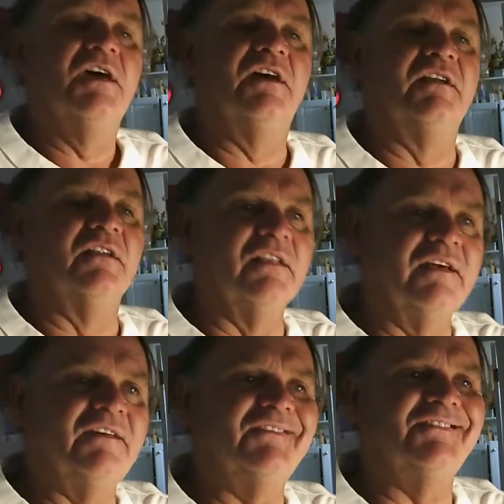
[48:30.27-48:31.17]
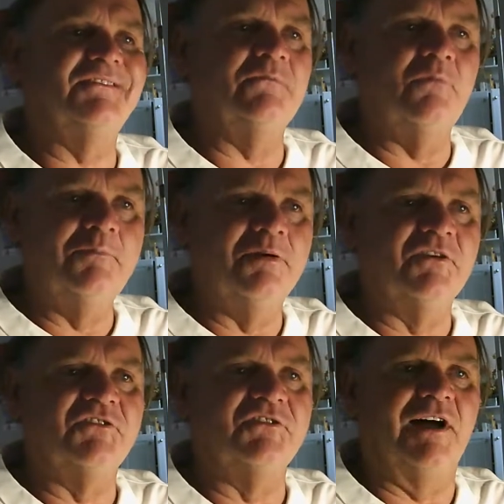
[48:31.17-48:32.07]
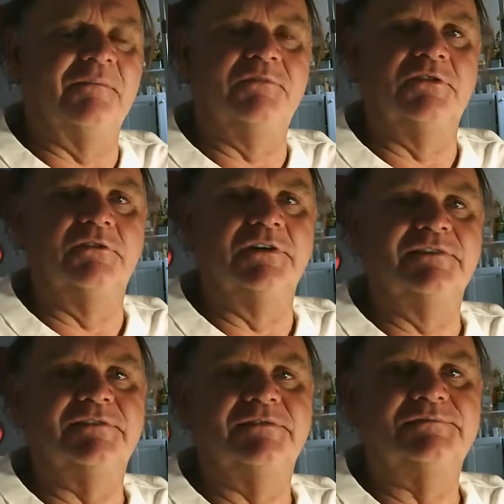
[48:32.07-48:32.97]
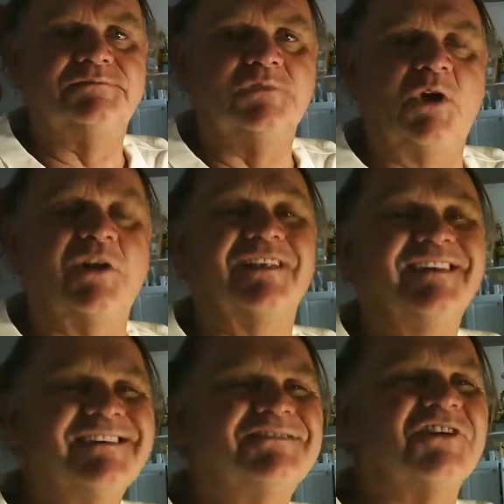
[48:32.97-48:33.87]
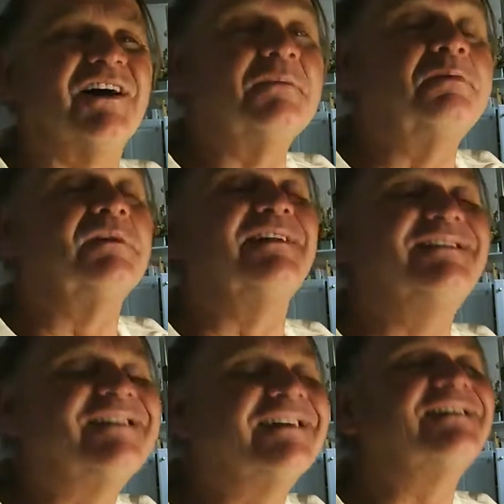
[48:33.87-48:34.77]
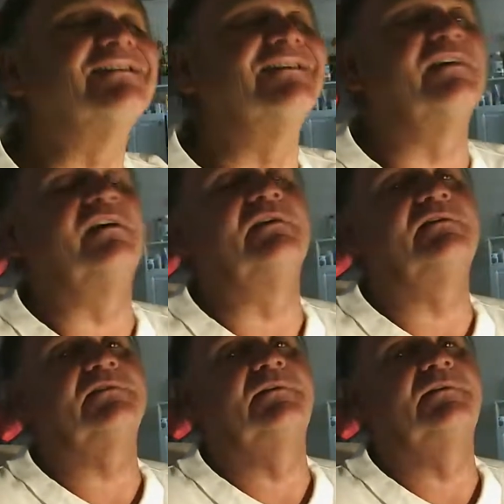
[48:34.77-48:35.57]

And unless we put a stop to it, or at least try to put a dent in it,